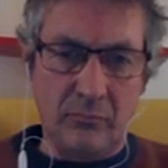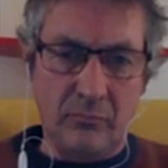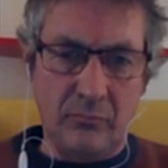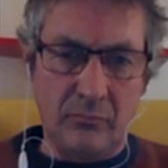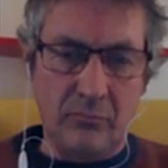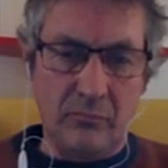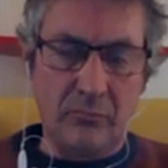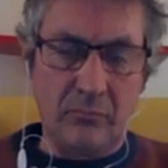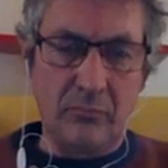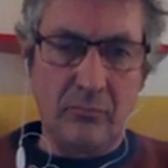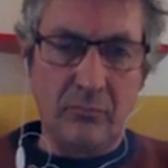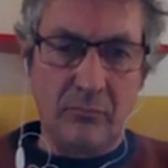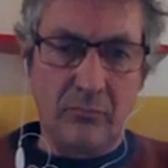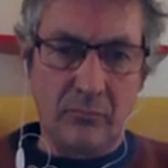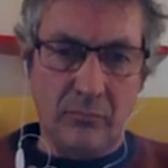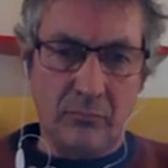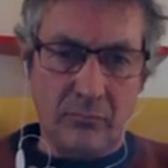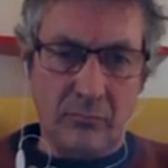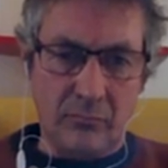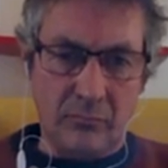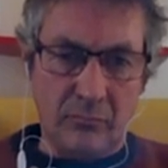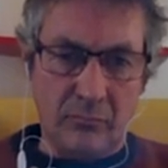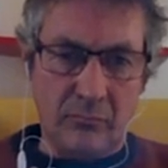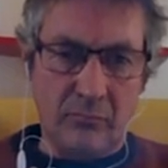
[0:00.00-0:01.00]

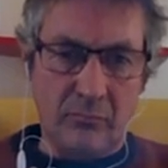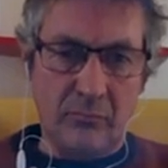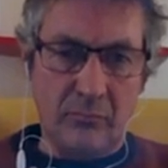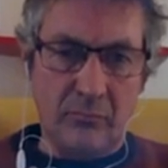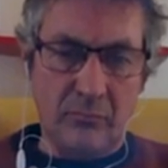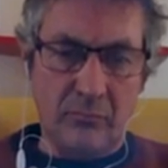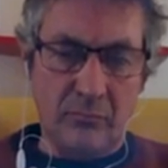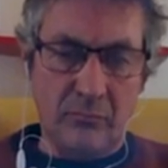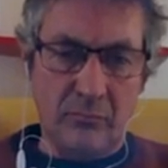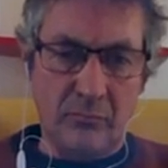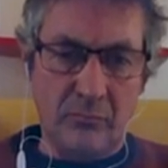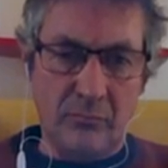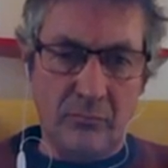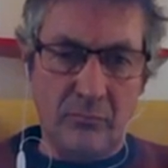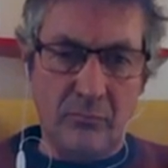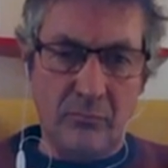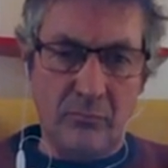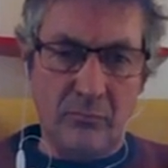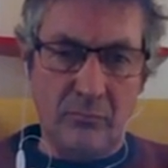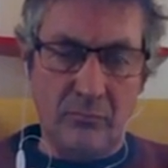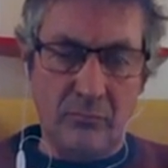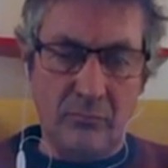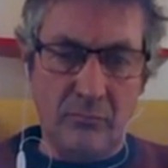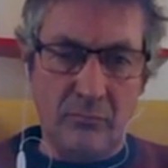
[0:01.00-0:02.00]

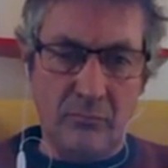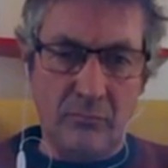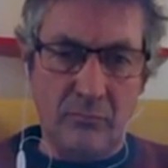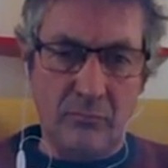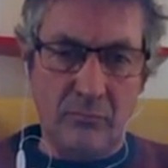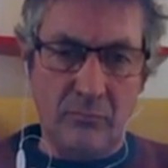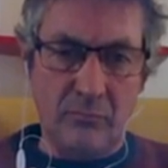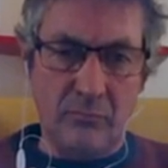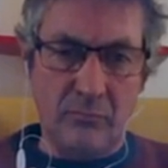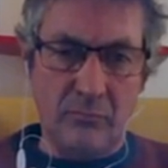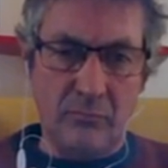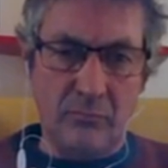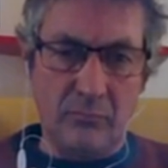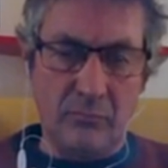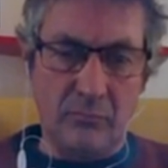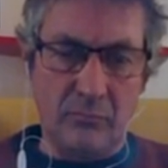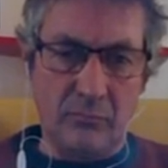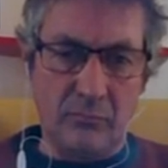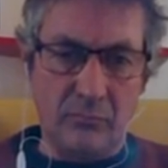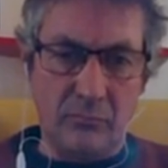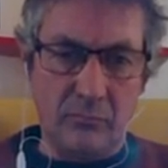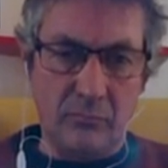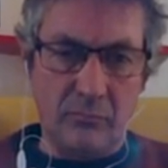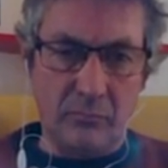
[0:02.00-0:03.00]

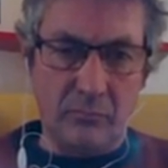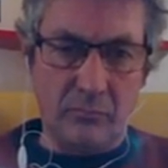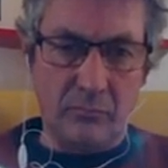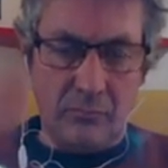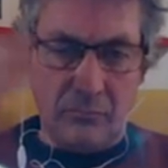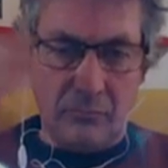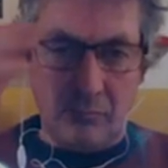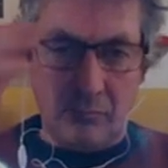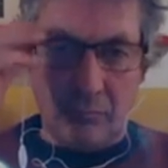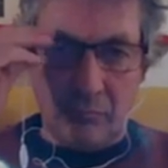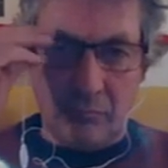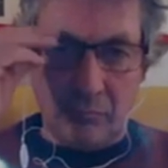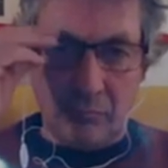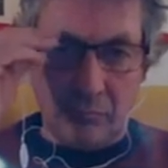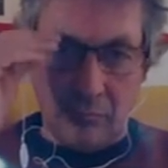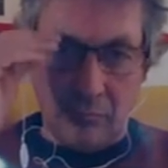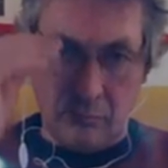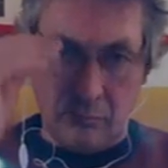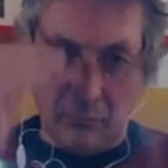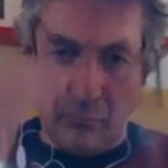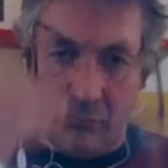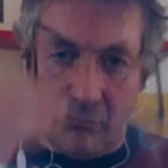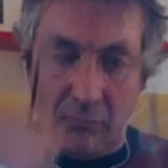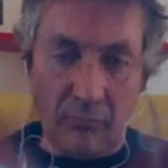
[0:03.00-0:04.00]

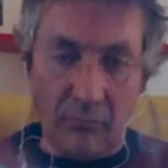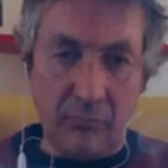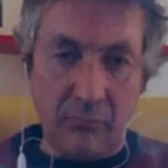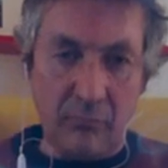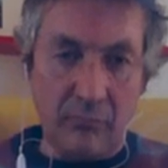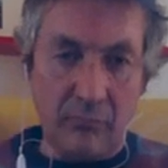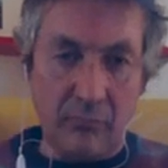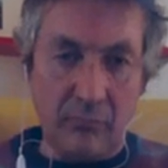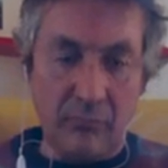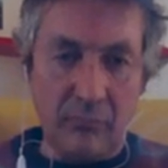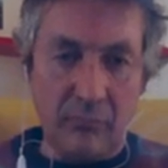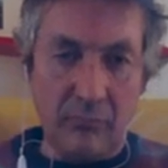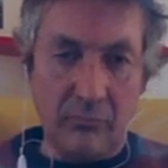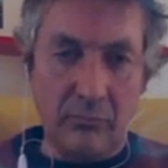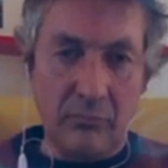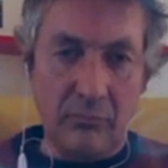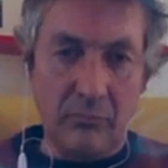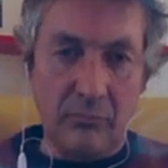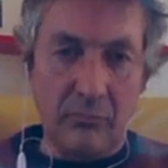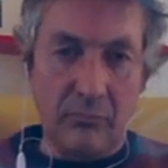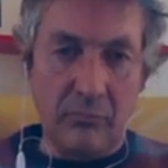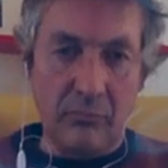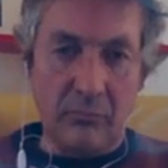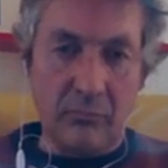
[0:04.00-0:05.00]

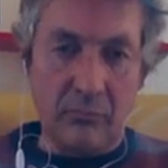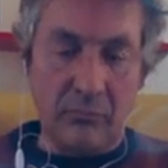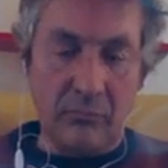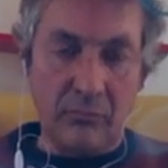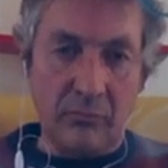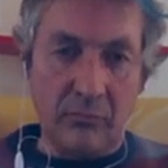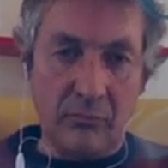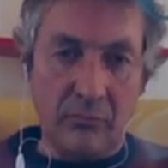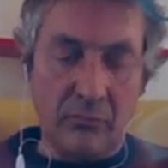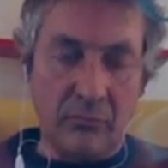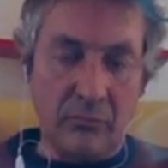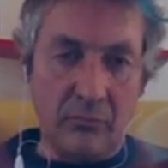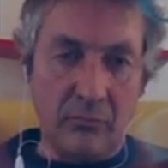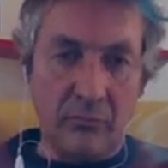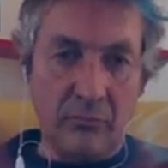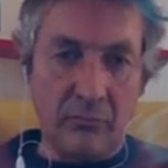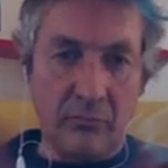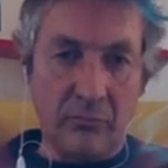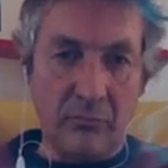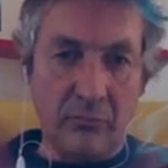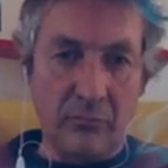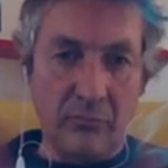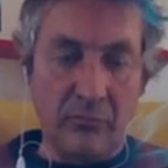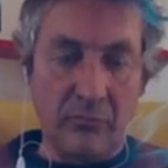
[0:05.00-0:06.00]

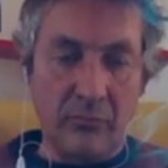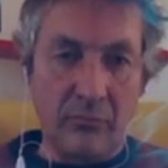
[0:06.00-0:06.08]
(silent)